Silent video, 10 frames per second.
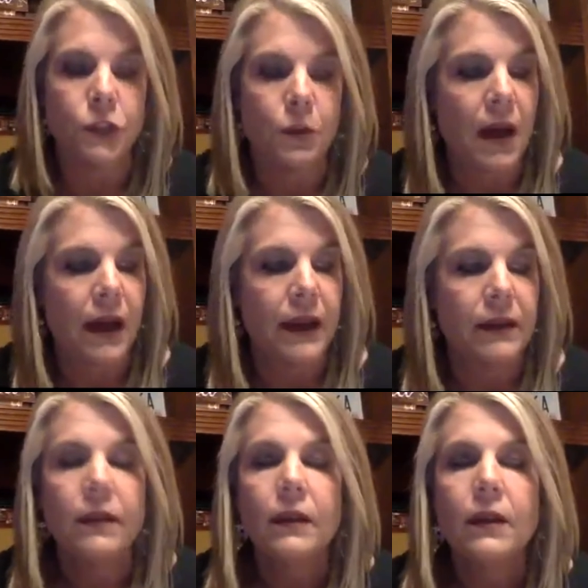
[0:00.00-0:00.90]
your
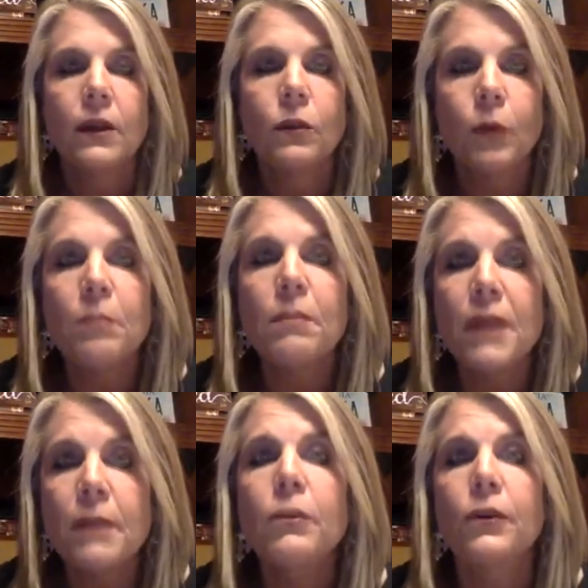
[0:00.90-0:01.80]
mind.
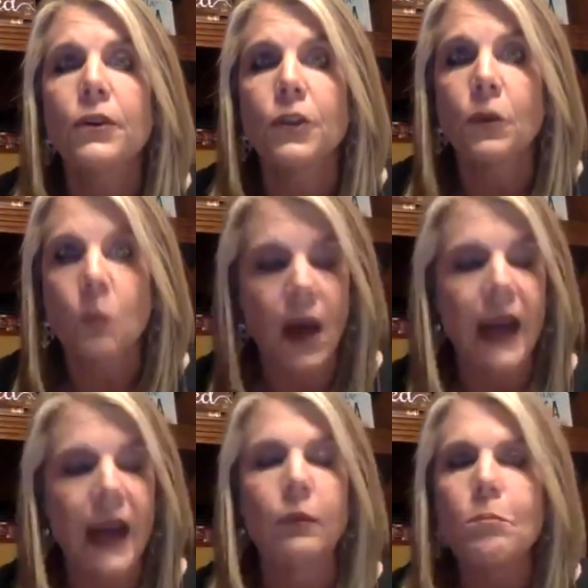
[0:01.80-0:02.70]
Remember your
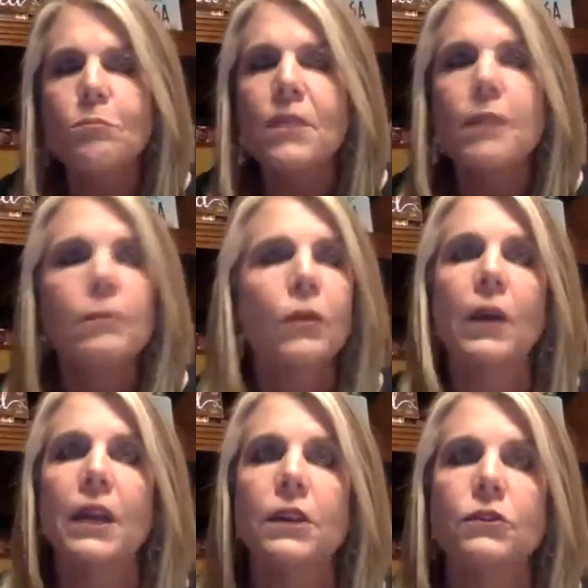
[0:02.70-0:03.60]
why. Remember
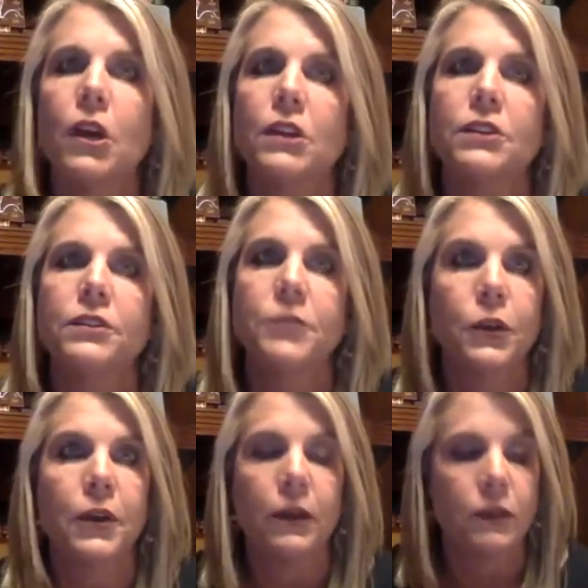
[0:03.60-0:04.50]
what you talked to your
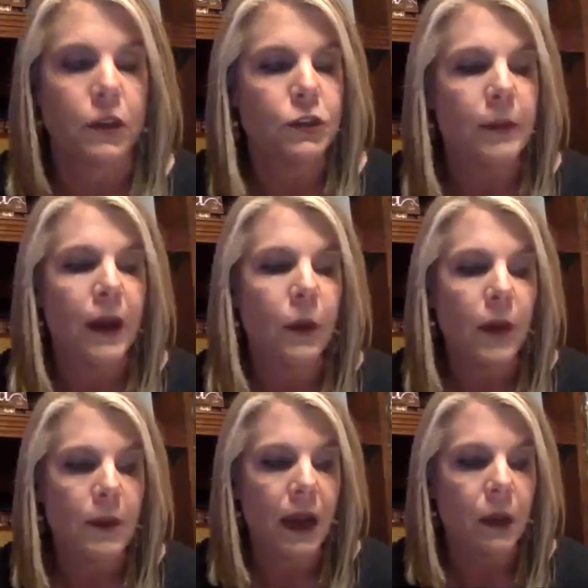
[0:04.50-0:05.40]
health coach about way
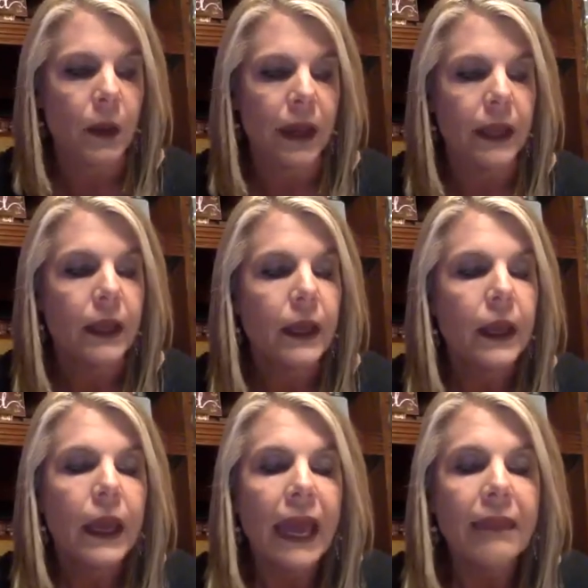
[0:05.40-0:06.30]
back when.
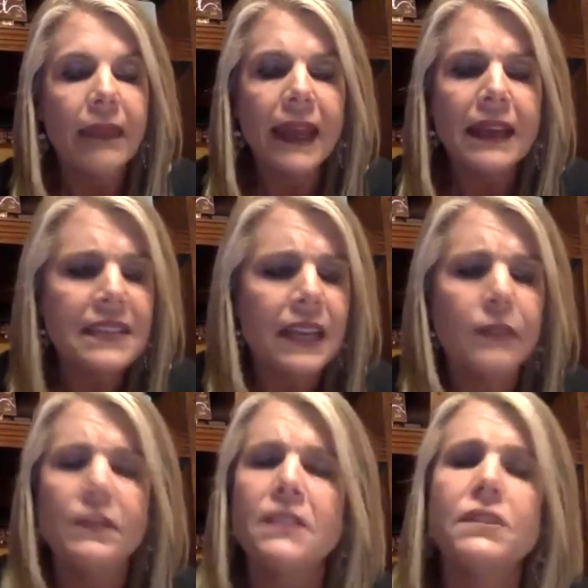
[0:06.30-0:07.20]
And like I said,
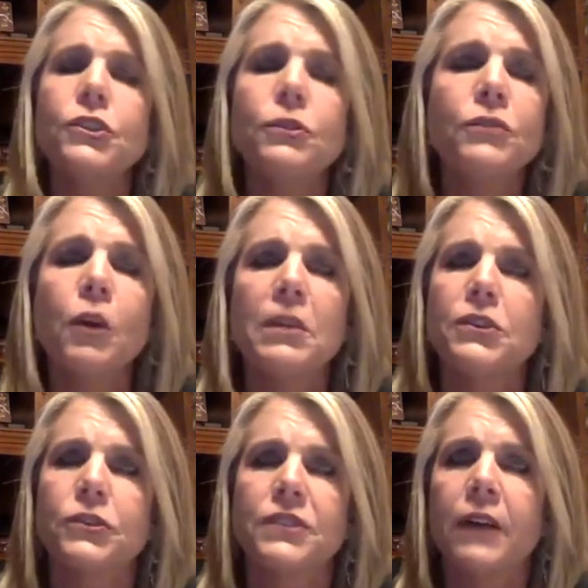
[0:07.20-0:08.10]
if this is you, don't beat
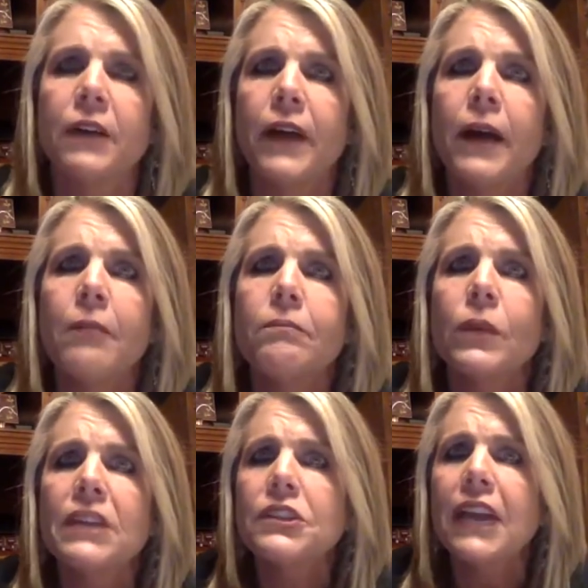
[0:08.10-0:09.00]
yourself up.
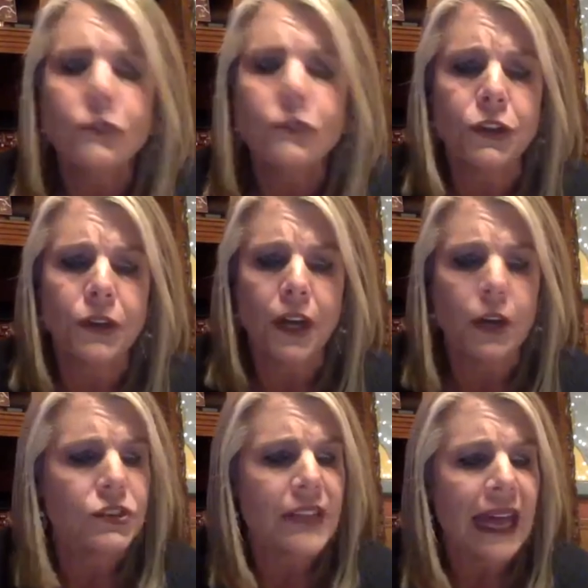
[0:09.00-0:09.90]
Reach out to your
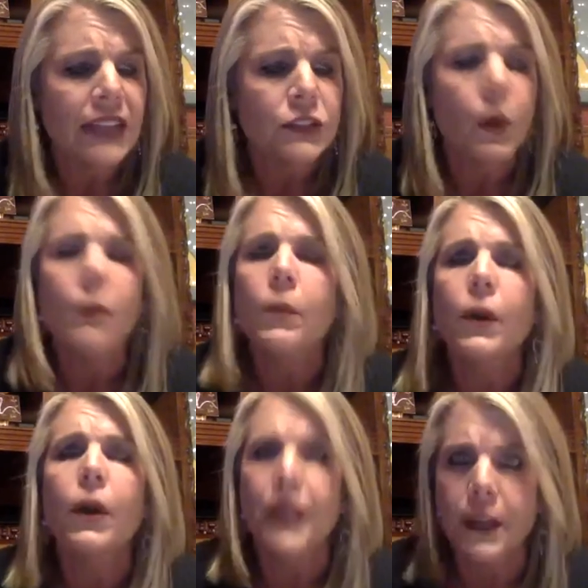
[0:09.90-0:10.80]
coach. That's what
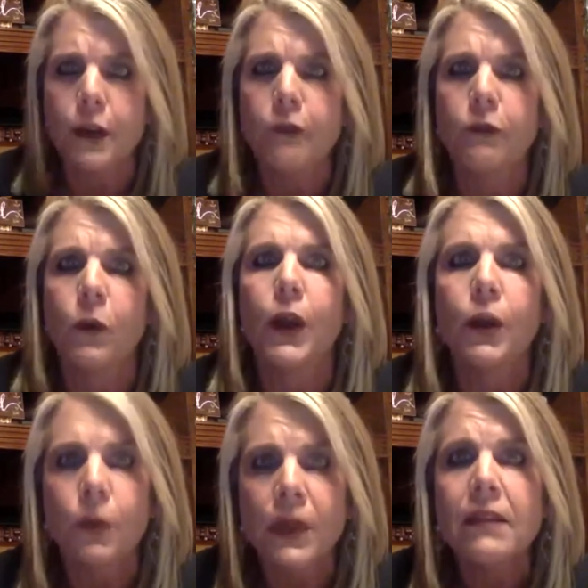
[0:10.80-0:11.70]
we're here for.
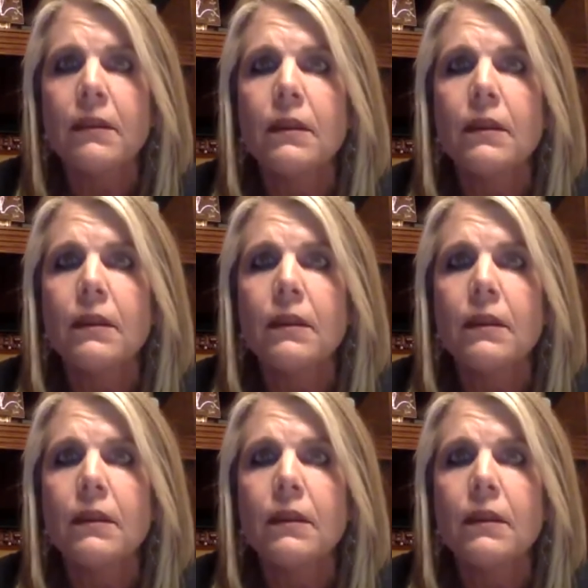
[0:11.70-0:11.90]
Own it.